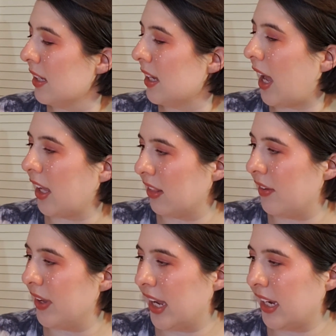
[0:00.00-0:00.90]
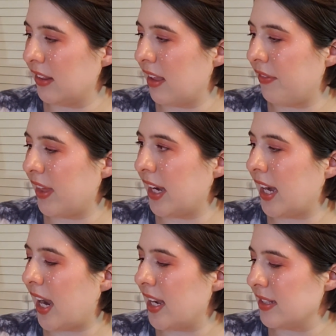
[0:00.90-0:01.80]
I love it. And I love that it
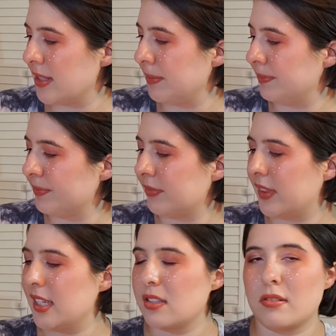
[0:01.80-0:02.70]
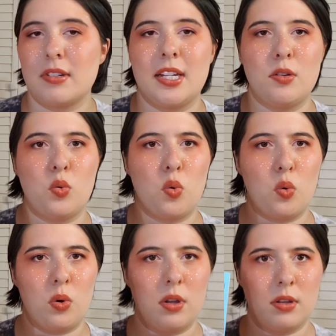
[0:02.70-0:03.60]
has this green.
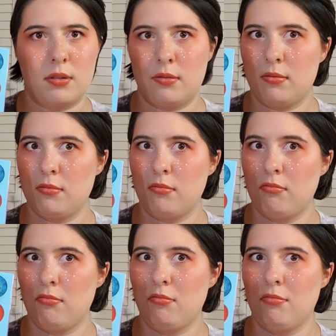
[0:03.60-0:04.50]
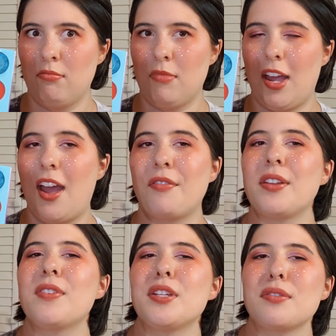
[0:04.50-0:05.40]
Ooh. Haven't
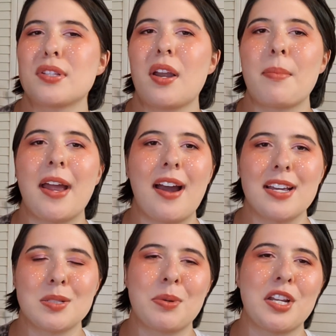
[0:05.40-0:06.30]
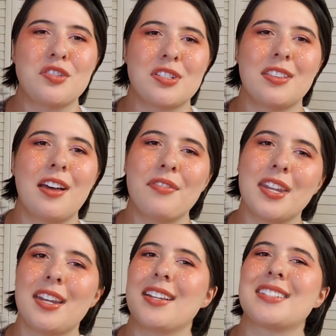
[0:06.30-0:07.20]
even used it on my eyes, but I just love that
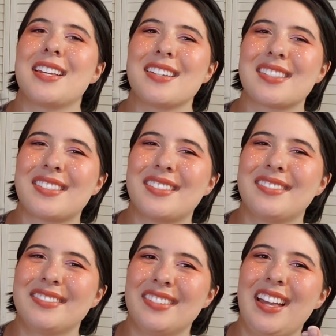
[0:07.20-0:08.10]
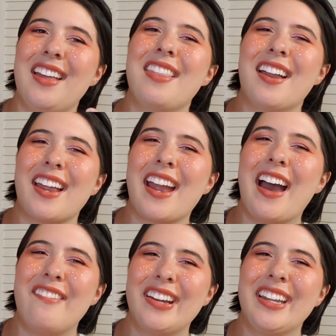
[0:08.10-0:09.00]
it exists and that I
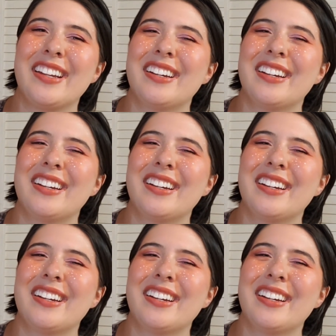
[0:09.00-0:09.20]
have it.